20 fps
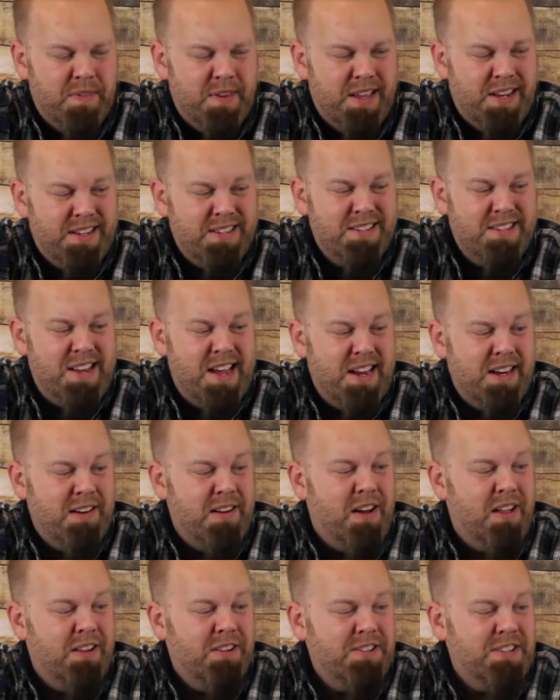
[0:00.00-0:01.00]
and as
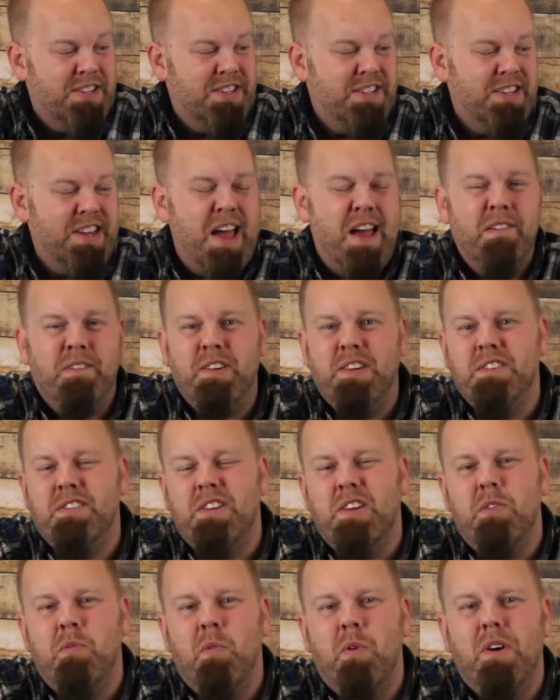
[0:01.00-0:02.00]
technology savvy as
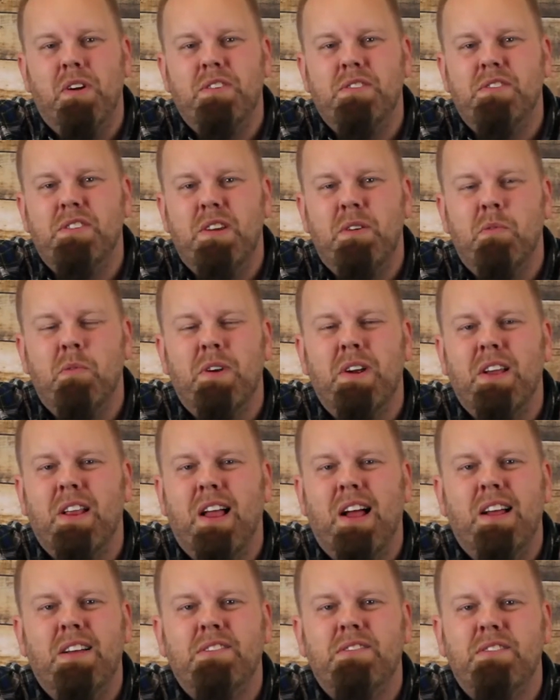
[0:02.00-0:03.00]
he was, he
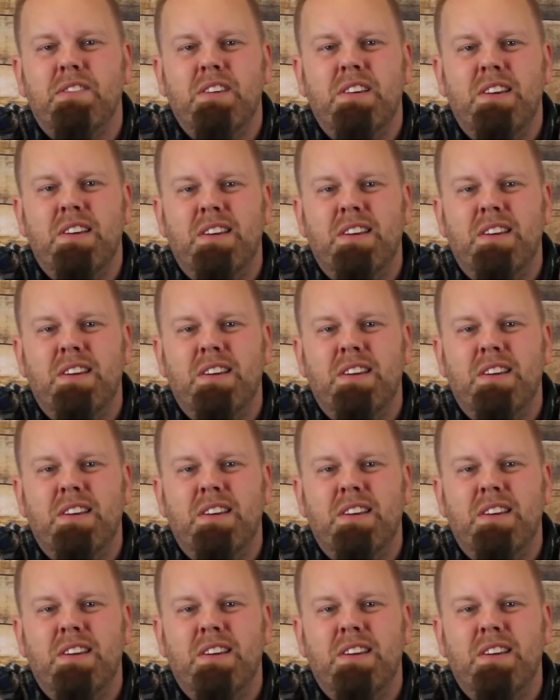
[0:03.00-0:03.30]
realized,